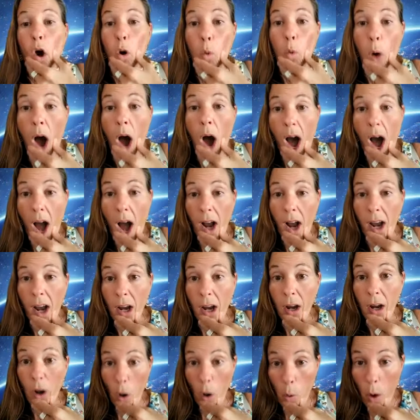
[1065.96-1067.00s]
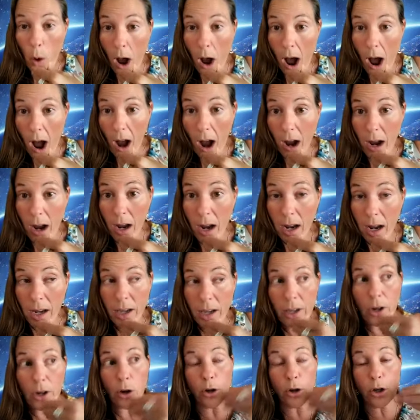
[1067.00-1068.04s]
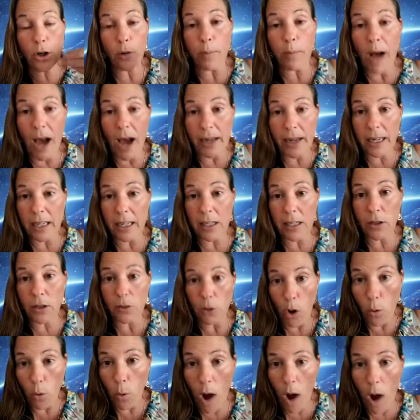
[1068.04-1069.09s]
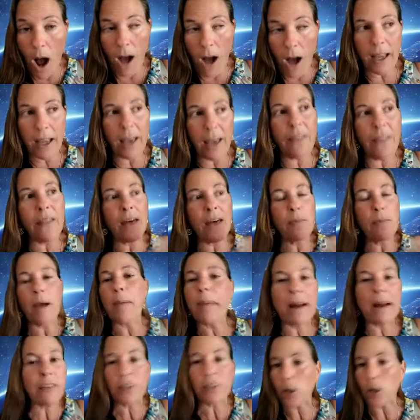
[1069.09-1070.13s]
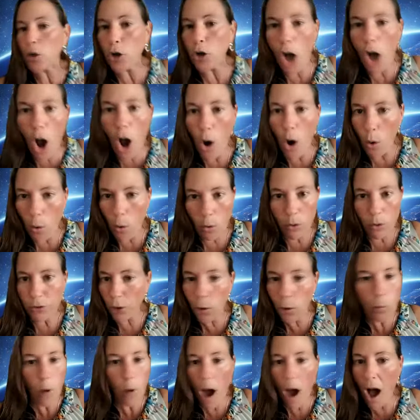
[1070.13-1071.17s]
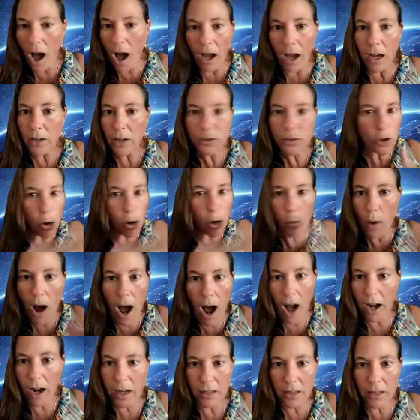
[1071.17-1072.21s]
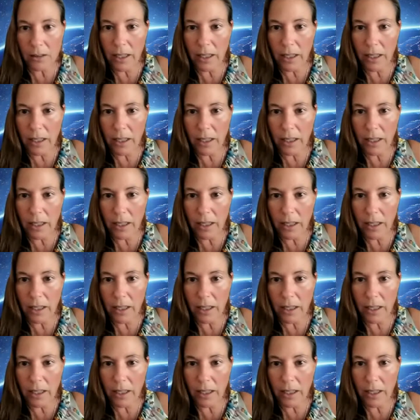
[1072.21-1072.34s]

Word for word: go walk, go walk, you know right. your body you go walk and then my body's like no don't walk don't walk take it